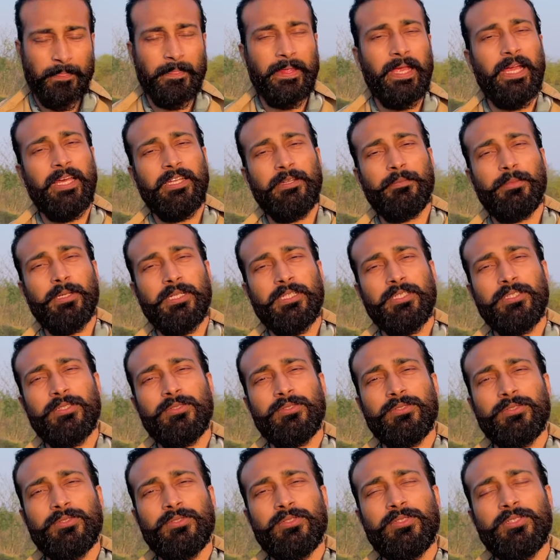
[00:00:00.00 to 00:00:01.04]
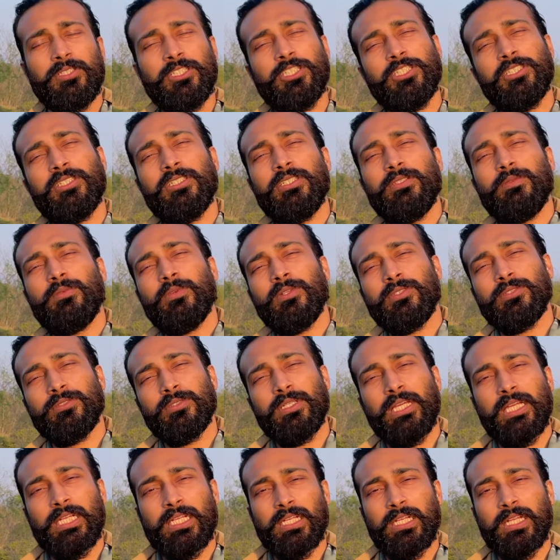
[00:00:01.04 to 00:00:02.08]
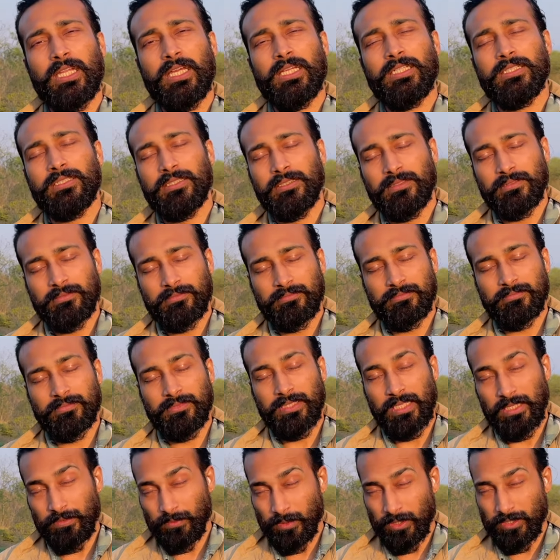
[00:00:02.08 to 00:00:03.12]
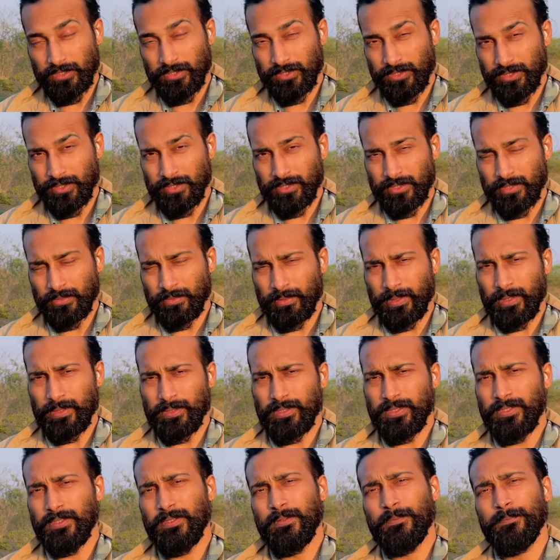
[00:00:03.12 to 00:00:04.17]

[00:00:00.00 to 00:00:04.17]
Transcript: Anybody who's literally want to get enlightened and very serious about it,